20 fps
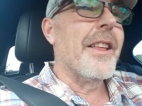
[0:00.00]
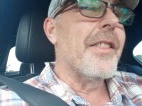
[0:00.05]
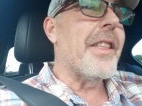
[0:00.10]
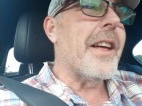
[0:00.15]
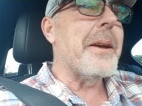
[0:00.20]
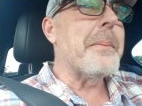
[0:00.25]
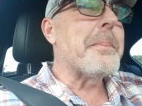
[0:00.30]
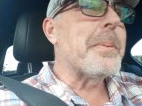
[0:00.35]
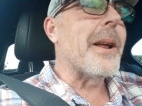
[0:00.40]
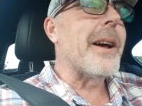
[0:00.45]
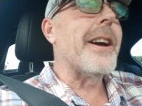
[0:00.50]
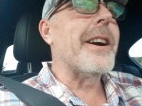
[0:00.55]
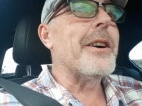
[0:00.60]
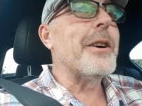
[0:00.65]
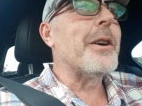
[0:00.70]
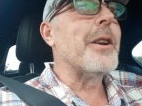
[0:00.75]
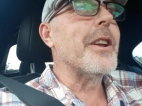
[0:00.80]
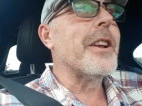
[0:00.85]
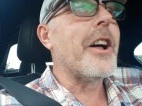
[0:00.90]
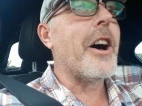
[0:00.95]
They play it
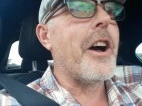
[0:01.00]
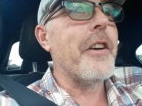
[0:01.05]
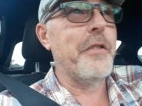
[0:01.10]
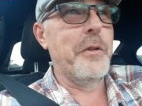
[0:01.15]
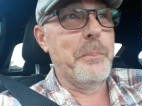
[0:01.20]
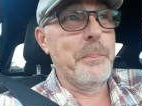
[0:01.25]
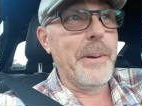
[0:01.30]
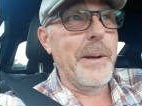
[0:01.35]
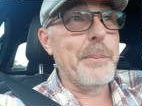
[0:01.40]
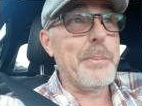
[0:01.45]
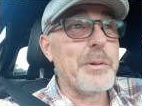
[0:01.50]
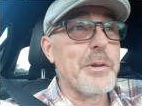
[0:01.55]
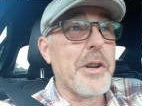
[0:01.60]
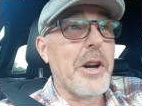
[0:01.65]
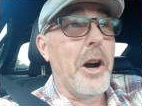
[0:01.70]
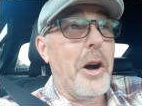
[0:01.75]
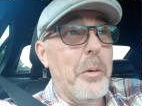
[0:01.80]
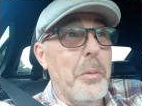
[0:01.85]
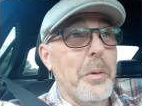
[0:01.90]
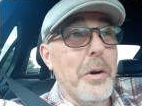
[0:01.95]
all live, and people
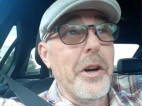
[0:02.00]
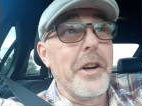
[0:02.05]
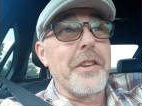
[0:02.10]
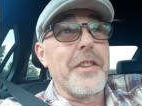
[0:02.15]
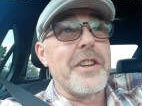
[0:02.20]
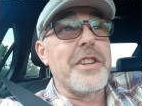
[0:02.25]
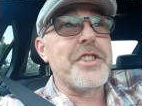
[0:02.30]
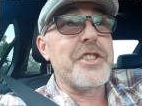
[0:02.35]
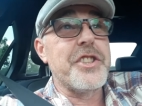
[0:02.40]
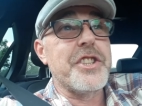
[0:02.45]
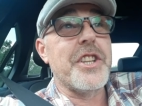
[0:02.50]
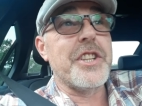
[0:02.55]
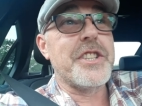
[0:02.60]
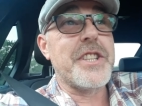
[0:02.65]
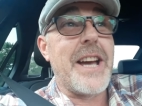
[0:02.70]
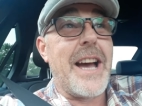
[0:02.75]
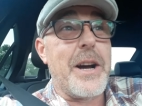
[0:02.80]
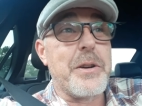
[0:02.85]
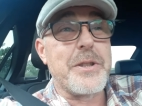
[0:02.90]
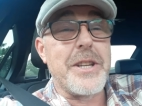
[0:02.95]
can't work this shit
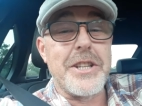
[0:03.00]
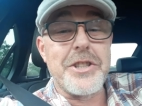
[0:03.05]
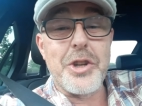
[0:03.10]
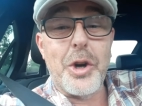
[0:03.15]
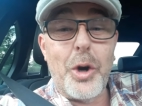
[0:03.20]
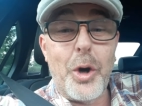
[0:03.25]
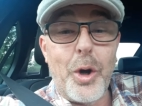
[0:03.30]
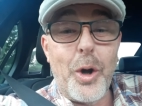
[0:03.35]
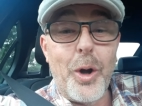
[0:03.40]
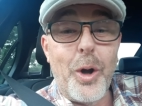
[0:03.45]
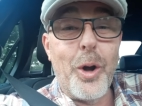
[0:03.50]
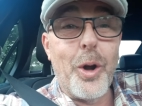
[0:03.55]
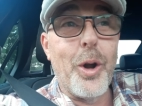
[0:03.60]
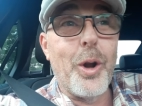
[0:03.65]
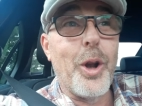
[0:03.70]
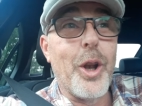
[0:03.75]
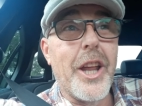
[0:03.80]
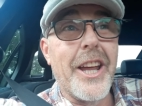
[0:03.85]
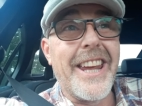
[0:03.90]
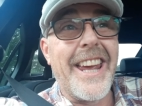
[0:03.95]
out. It's
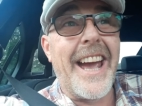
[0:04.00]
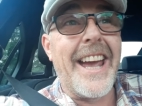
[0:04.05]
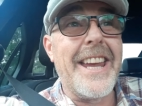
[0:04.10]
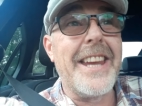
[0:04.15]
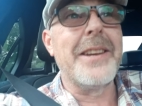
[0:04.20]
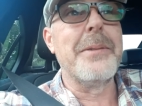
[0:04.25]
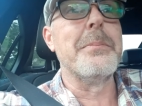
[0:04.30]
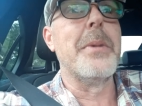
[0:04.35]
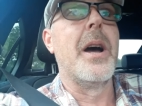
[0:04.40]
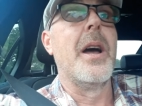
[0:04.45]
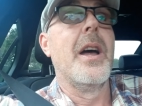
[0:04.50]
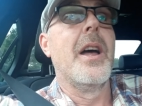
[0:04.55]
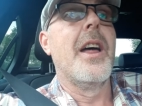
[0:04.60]
all a game.